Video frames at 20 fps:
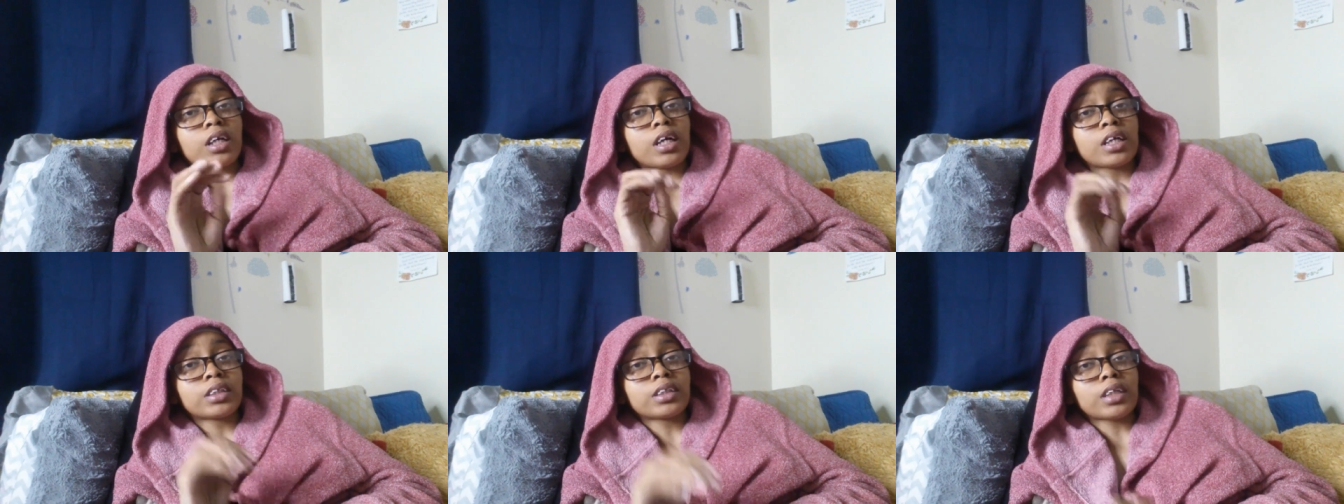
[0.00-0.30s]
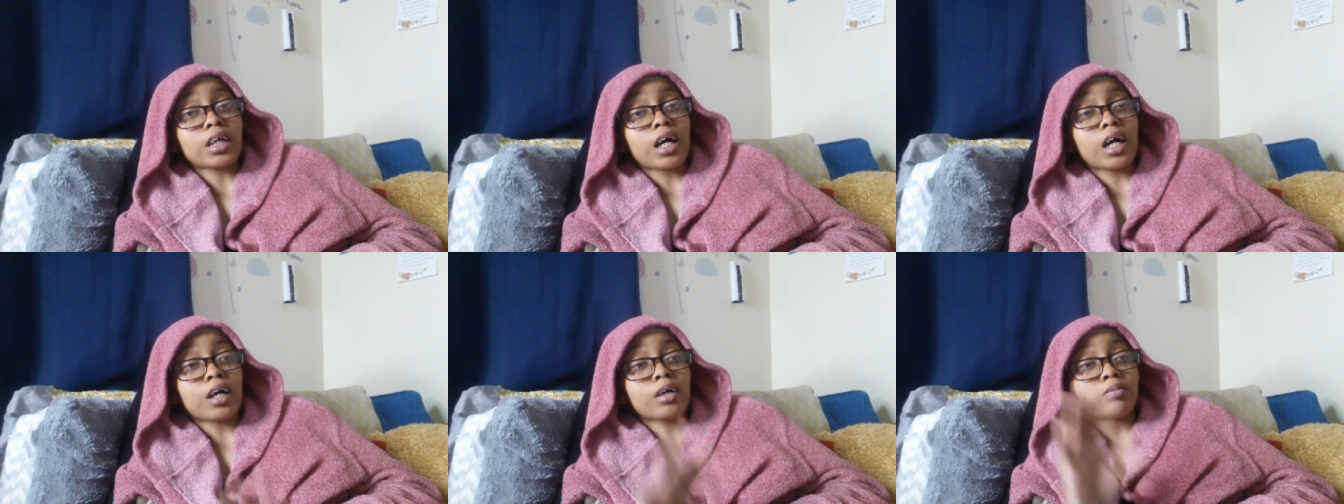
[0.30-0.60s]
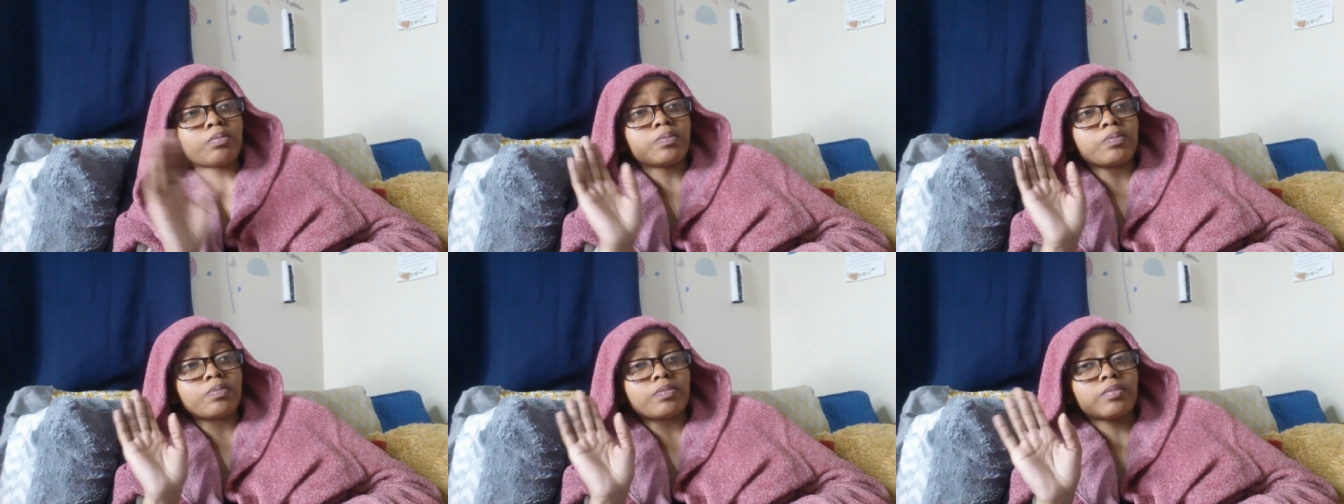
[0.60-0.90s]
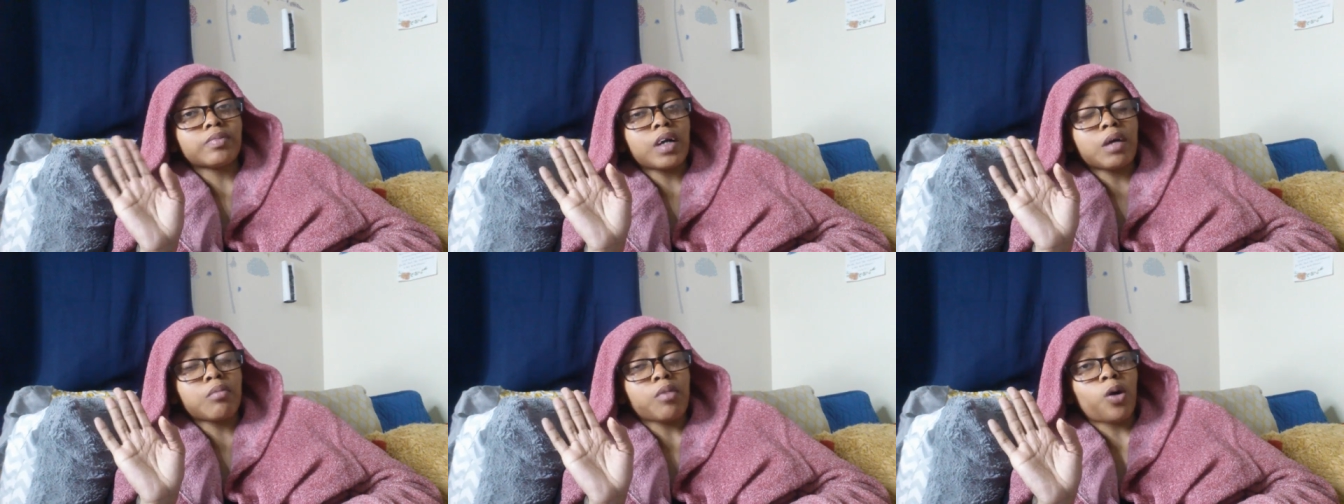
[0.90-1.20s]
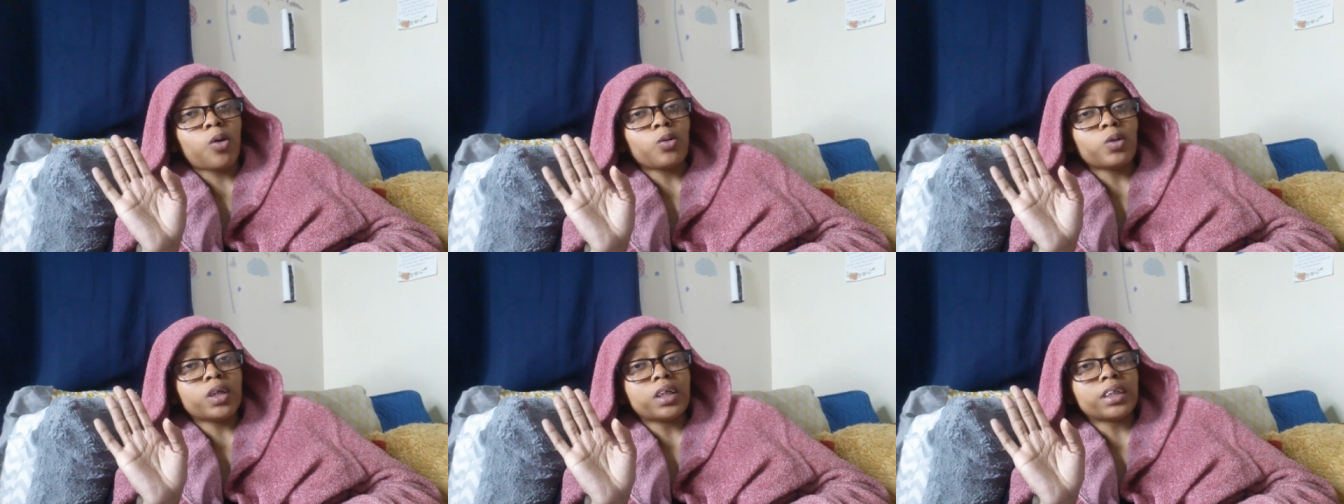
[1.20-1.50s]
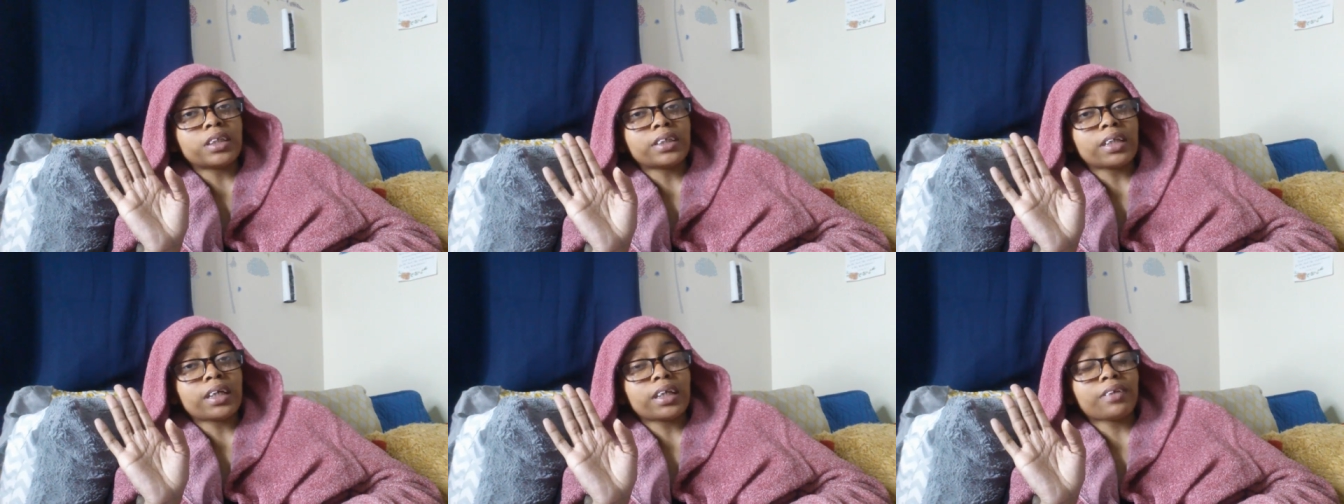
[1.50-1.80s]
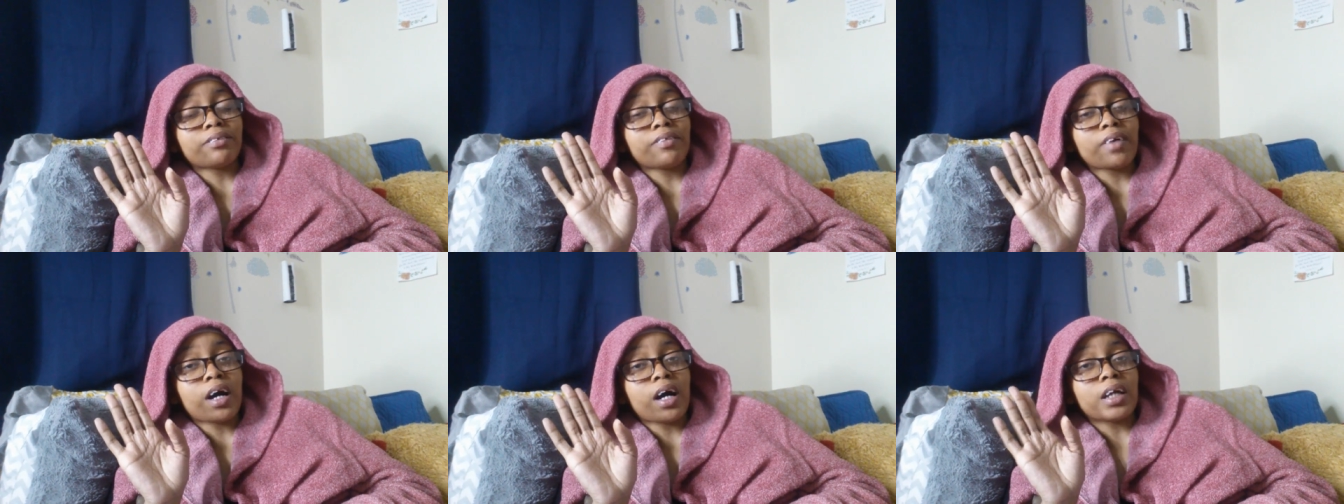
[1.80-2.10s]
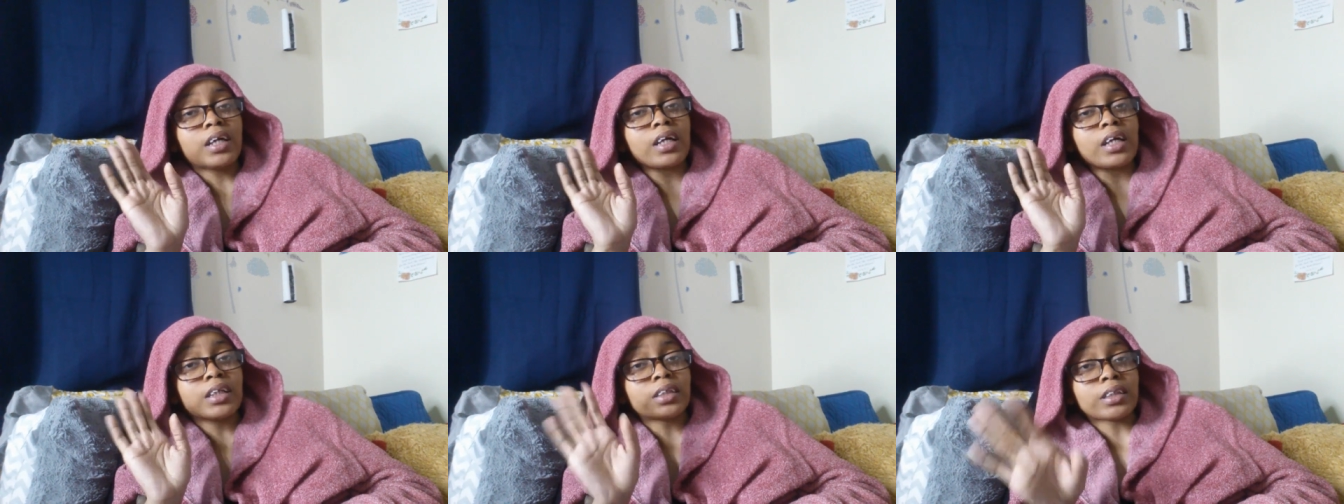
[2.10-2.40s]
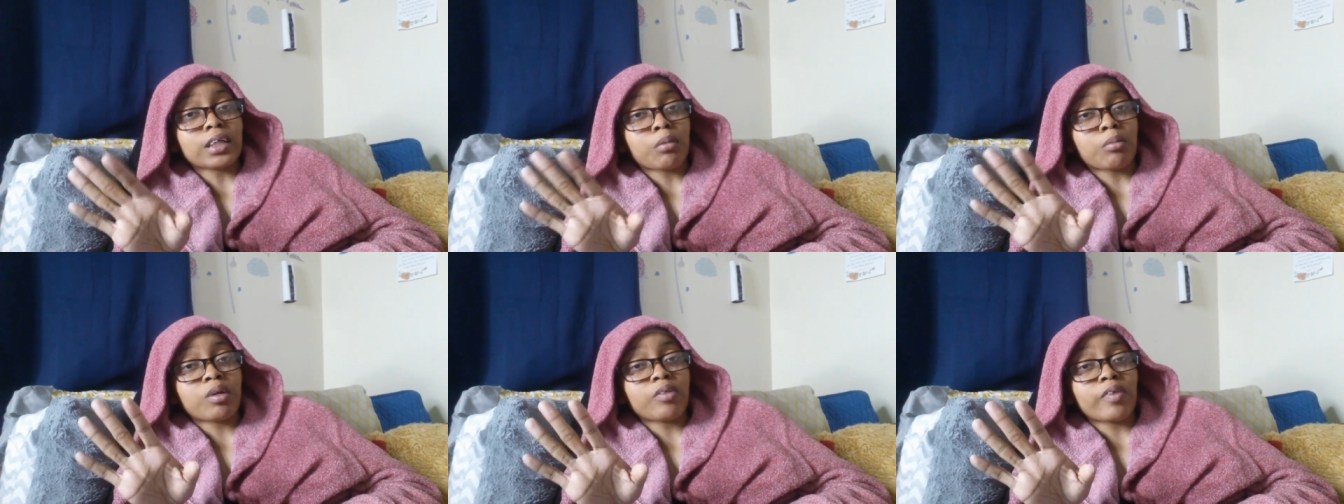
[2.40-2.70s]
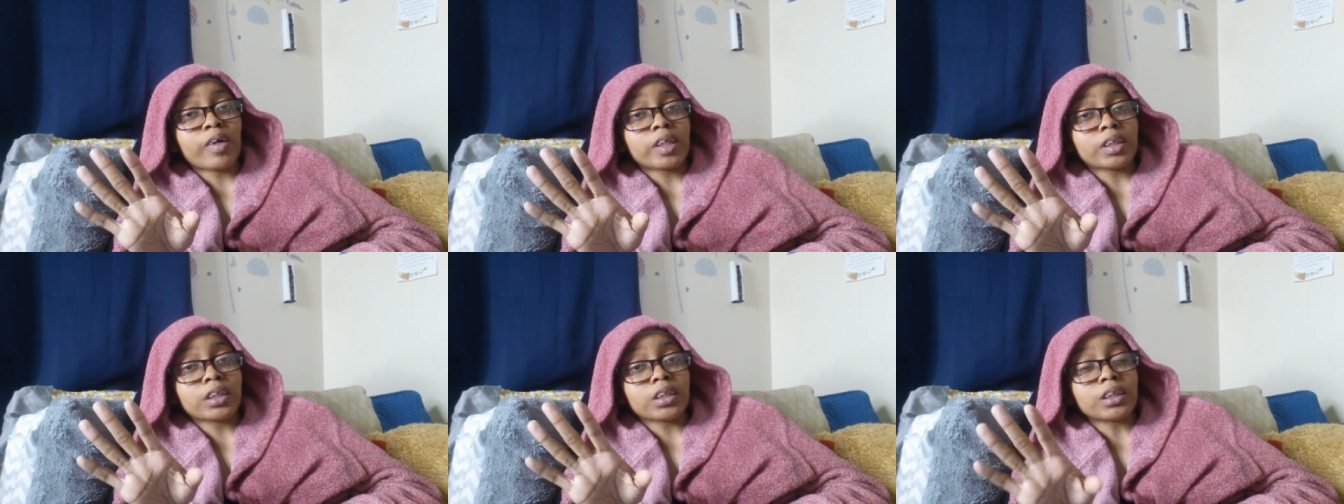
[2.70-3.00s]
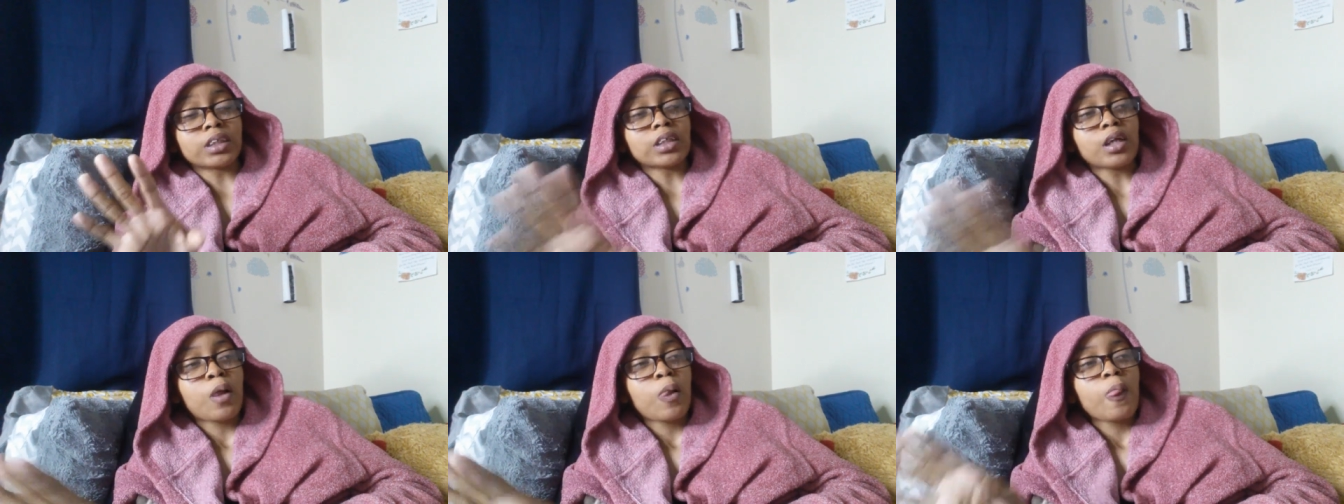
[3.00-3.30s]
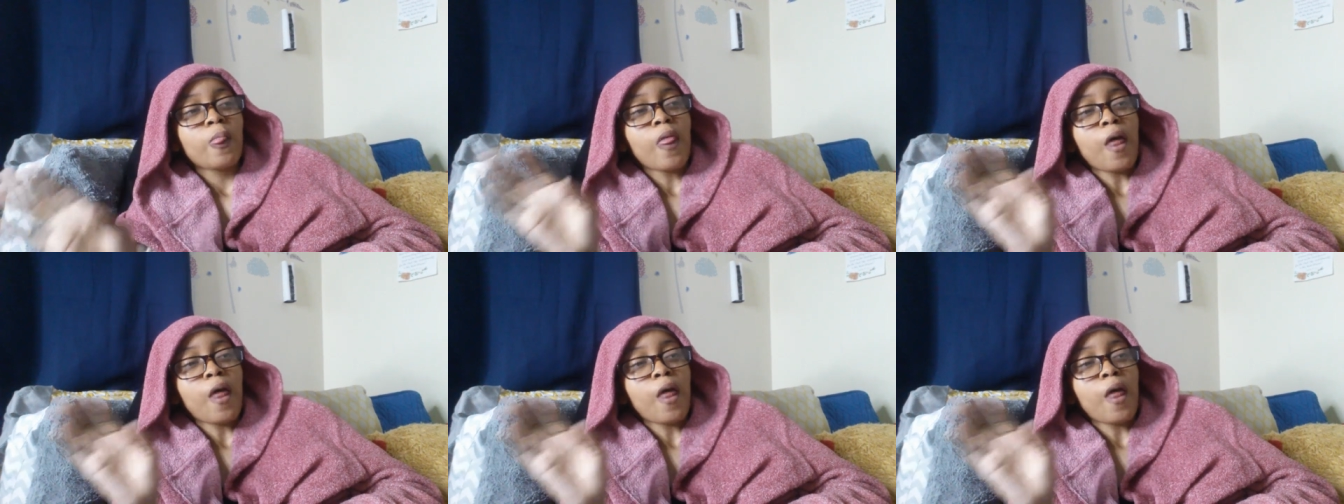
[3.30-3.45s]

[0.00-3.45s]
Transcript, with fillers: Yes, I'm I'm holy and sanctified. Yes, I'm an evangelist.